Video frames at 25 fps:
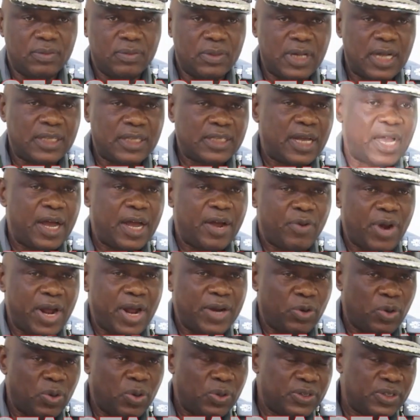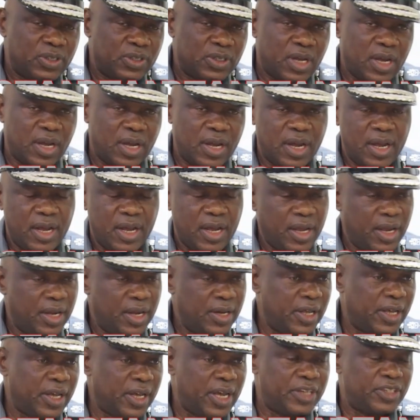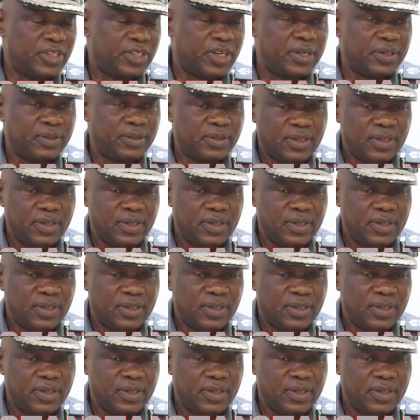that are around us in Ikeja.